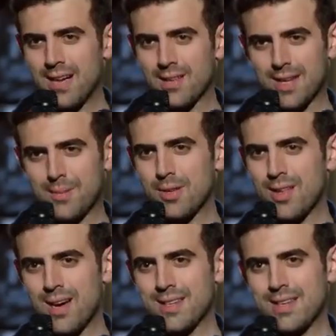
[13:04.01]
I like him a
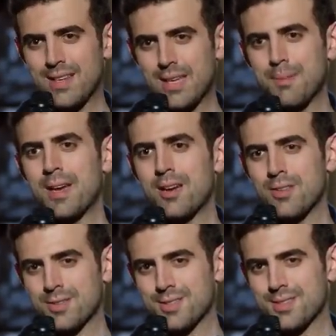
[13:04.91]
lot. He
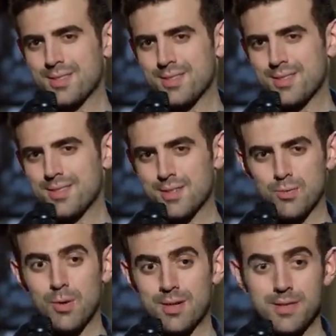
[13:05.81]
emailed
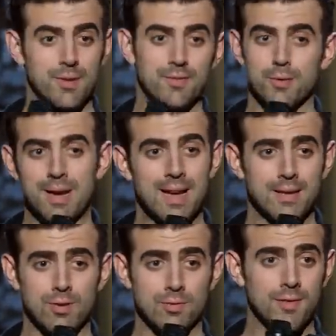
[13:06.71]
this woman and said, we feel bad you
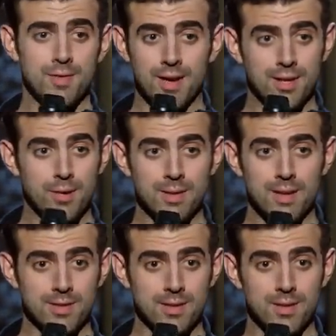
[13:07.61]
had a rough night here. We'd
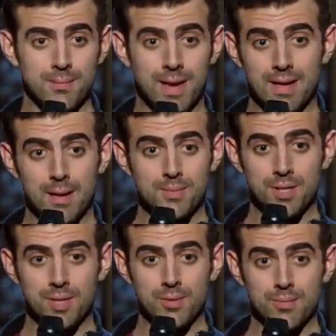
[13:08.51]
like to make it up
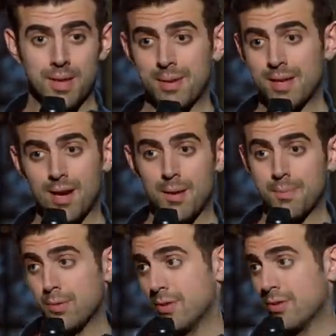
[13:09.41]
to you and maybe
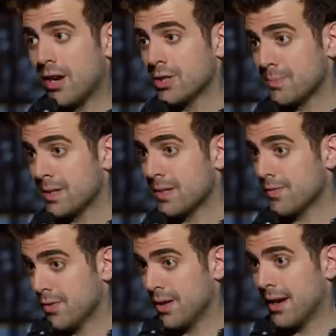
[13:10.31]
comp you and your husband
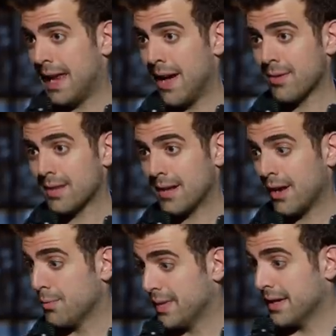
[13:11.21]
for a night out. And I
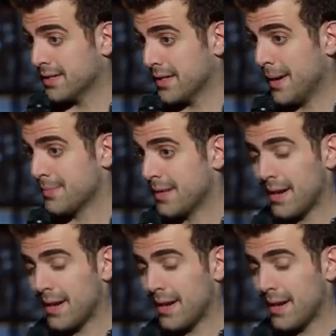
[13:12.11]
hope they accept.